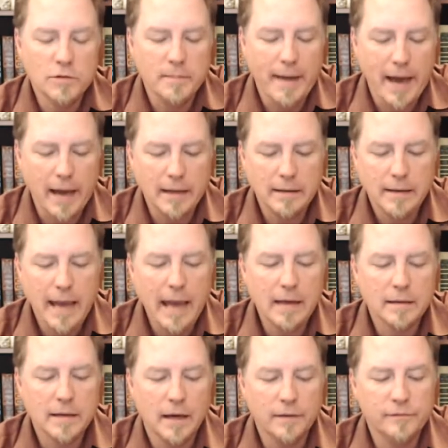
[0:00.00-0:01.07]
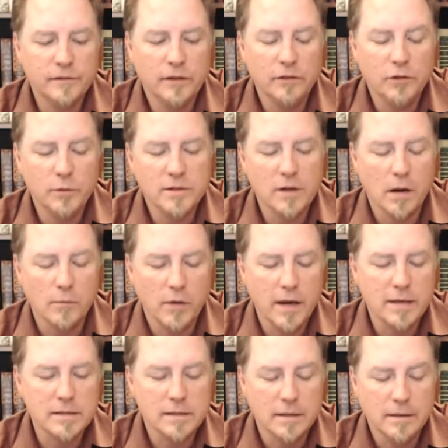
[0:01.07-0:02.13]
back, handcuffed to his
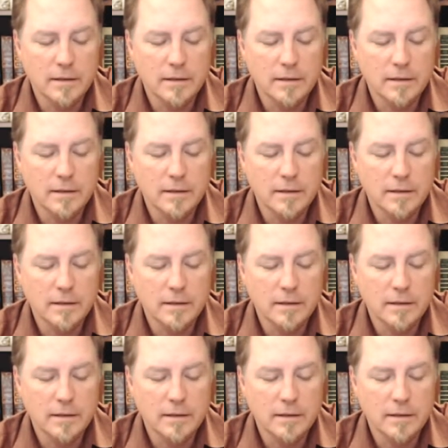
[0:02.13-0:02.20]
armrest.